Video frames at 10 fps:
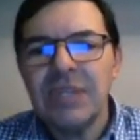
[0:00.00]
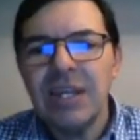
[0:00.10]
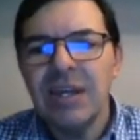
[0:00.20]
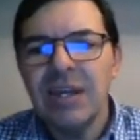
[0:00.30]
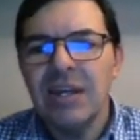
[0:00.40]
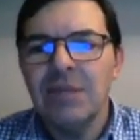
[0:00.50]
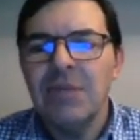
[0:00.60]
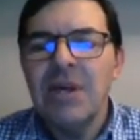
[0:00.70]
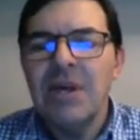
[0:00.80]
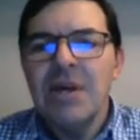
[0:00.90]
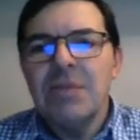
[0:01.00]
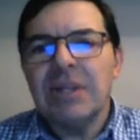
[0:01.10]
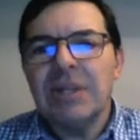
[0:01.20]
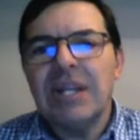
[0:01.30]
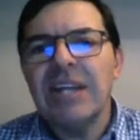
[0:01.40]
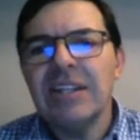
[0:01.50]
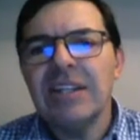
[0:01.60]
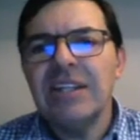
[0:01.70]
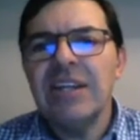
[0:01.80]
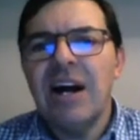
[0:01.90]
But
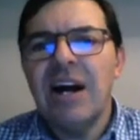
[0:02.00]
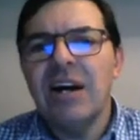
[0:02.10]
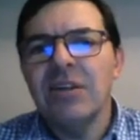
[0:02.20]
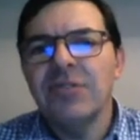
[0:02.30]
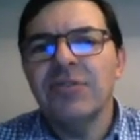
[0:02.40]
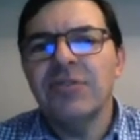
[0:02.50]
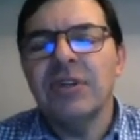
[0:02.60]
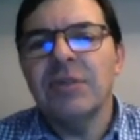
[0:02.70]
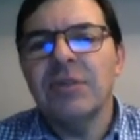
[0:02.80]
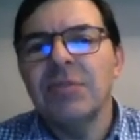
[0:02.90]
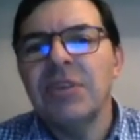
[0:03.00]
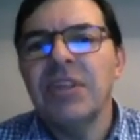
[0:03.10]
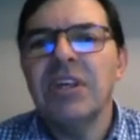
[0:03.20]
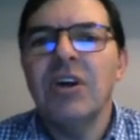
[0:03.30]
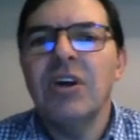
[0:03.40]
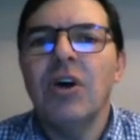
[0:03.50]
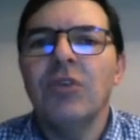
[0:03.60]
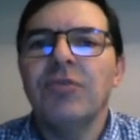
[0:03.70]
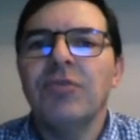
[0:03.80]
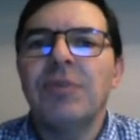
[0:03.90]
lately I've been thinking
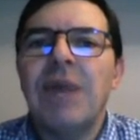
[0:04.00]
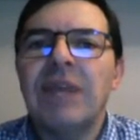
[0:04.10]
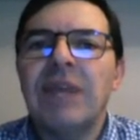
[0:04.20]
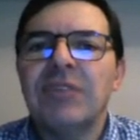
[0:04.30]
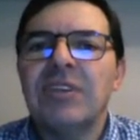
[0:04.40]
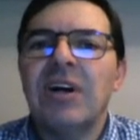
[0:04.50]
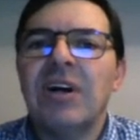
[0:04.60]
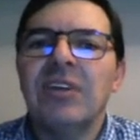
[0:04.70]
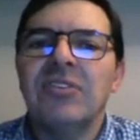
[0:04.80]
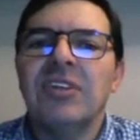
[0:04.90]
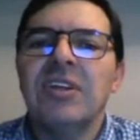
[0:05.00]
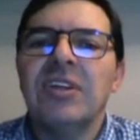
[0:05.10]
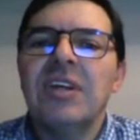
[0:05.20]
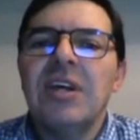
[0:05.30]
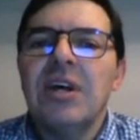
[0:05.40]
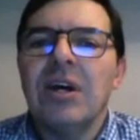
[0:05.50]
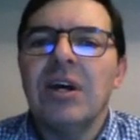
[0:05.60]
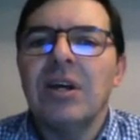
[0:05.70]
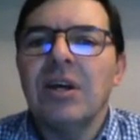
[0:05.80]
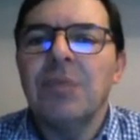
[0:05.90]
of advertising
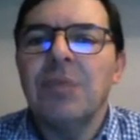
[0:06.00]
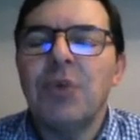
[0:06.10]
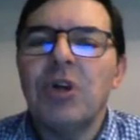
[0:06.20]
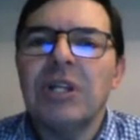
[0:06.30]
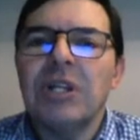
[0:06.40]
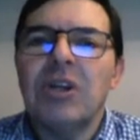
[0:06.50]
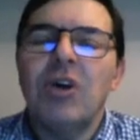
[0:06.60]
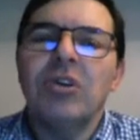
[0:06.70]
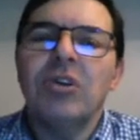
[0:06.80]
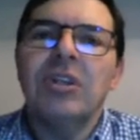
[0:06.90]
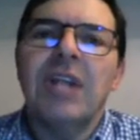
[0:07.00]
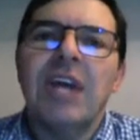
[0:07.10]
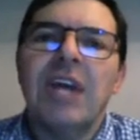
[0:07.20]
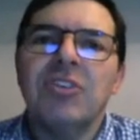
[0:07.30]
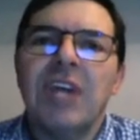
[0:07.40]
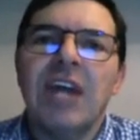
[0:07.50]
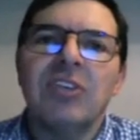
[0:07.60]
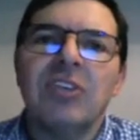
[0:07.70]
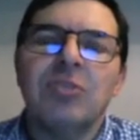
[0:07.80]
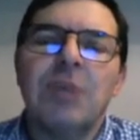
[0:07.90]
a product on Hashing
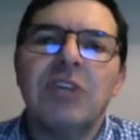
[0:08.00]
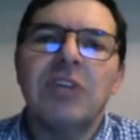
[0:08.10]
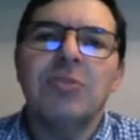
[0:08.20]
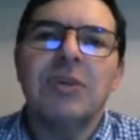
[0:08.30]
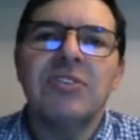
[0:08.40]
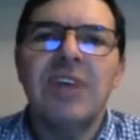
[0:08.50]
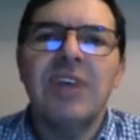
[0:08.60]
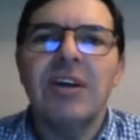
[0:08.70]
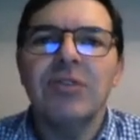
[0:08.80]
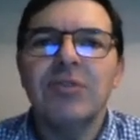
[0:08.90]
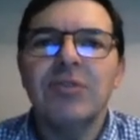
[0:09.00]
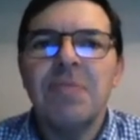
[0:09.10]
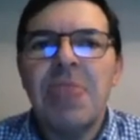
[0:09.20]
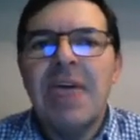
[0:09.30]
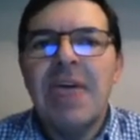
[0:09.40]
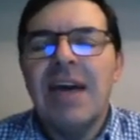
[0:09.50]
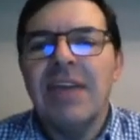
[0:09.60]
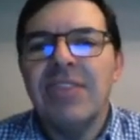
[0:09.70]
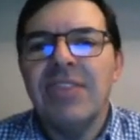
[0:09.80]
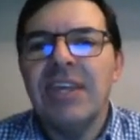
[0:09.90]
Ad Space myself,
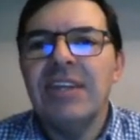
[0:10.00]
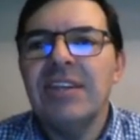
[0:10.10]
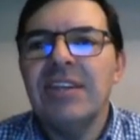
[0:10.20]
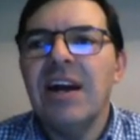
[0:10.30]
and then